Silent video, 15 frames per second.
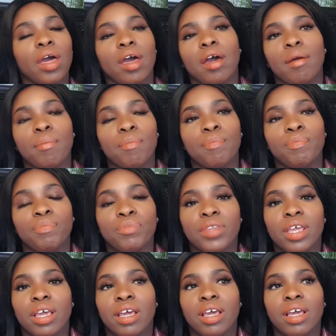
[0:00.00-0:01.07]
um,
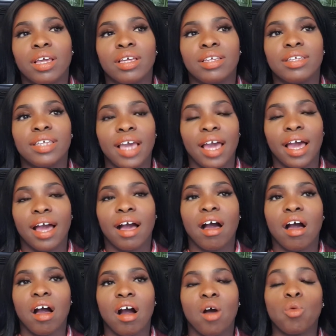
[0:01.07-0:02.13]
yeah,
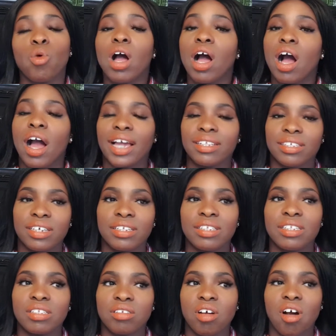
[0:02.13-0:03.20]
I did
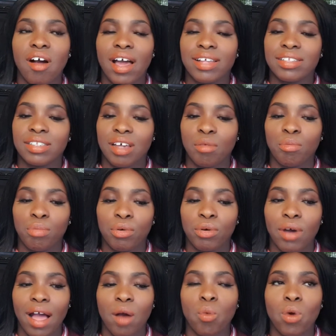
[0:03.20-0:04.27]
start at some
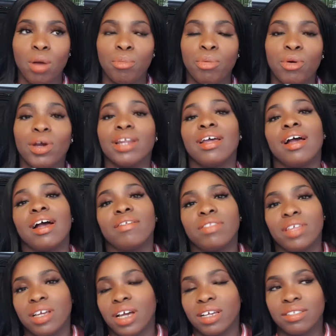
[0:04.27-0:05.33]
point, at one point, I
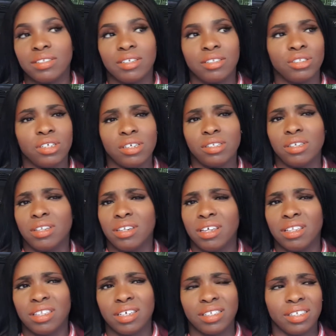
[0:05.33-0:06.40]
think I said this in,
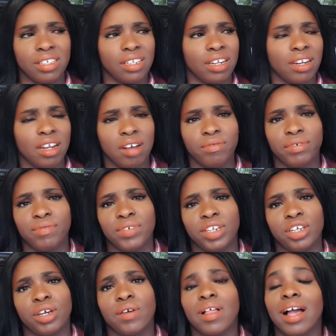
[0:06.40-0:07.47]
this in another
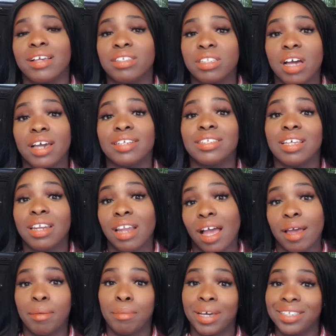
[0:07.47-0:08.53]
video, I started to
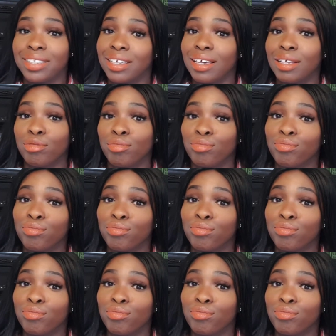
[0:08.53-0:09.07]
lighten my skin.